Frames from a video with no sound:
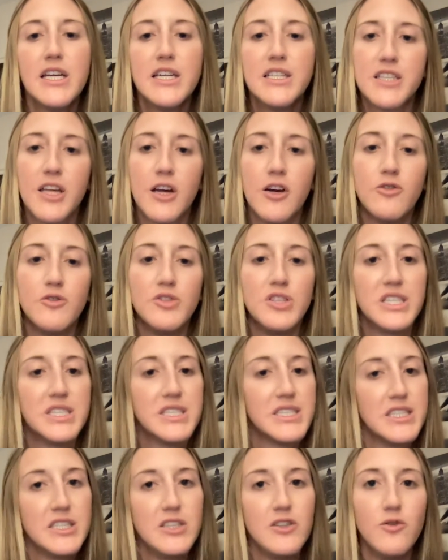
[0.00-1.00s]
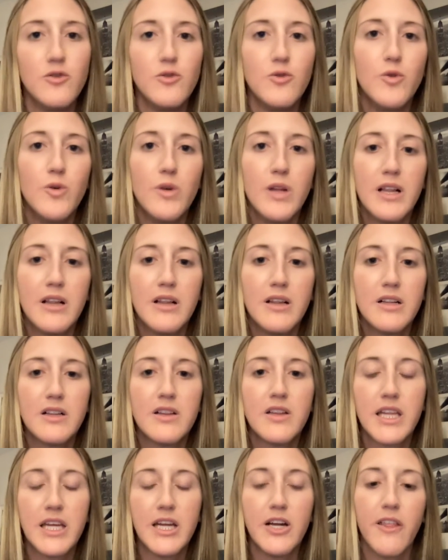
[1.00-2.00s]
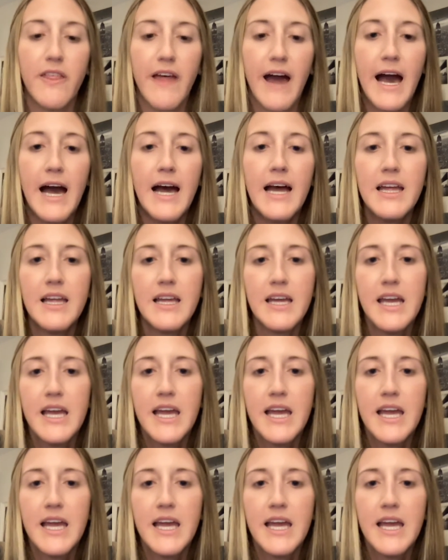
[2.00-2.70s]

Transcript: So just to clear that.